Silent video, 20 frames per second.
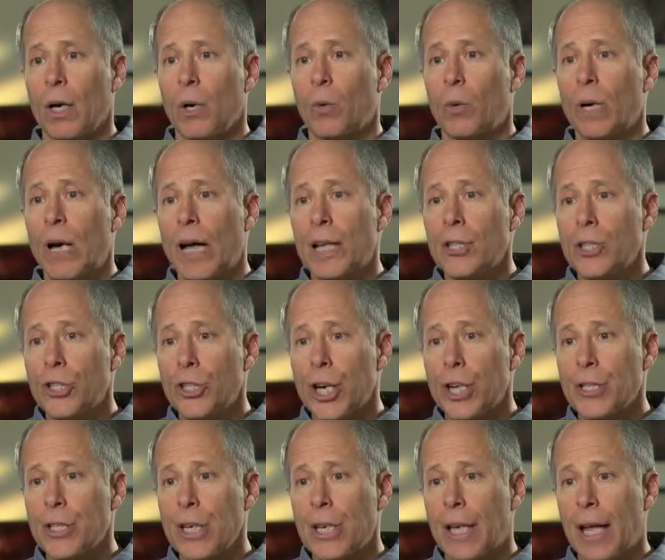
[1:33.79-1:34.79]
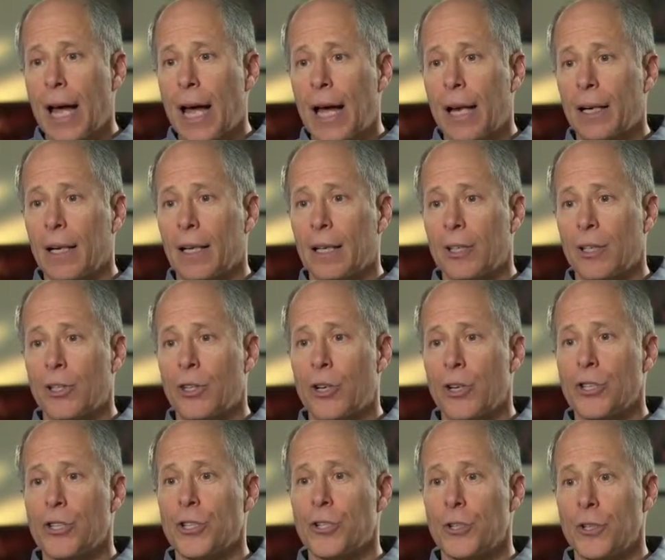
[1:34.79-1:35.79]
we're not suggesting that a
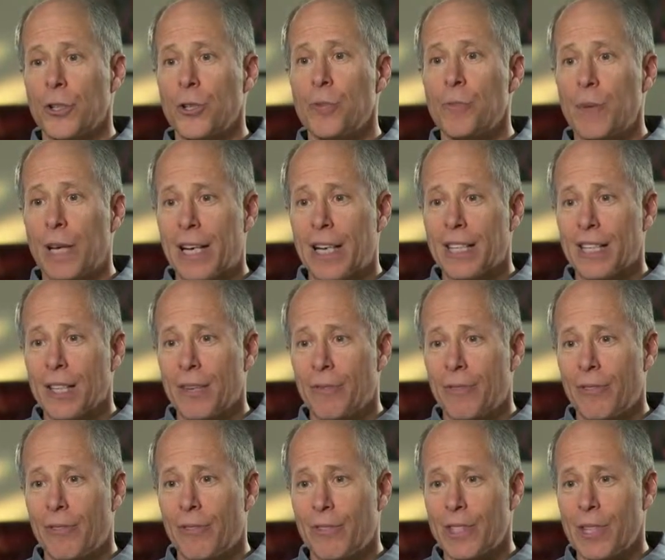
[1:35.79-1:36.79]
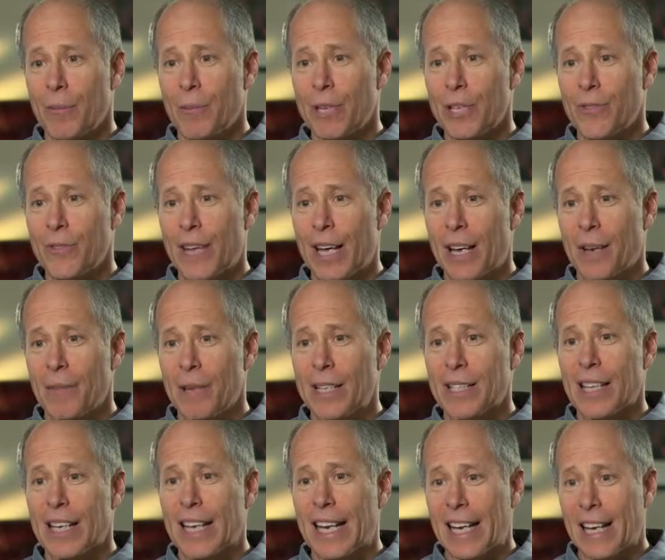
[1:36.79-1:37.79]
nurse assume because somebody's Vietnamese
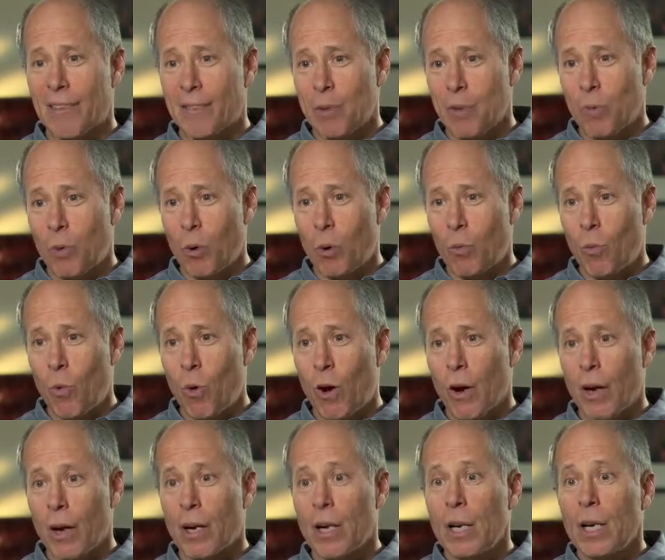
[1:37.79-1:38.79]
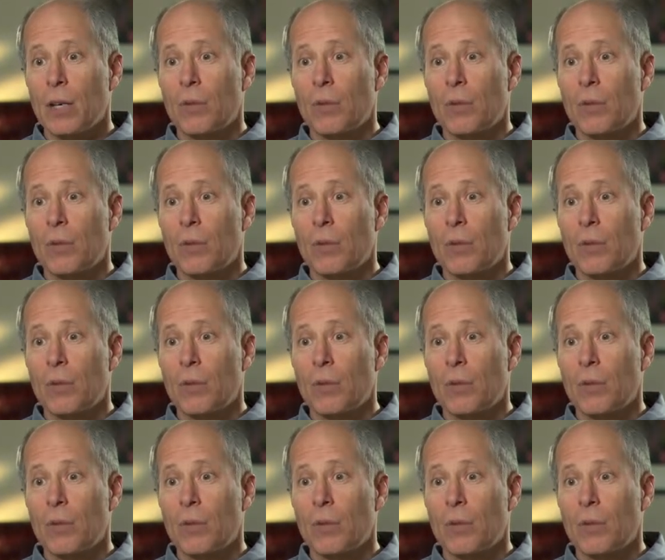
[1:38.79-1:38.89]
that they give them warm water.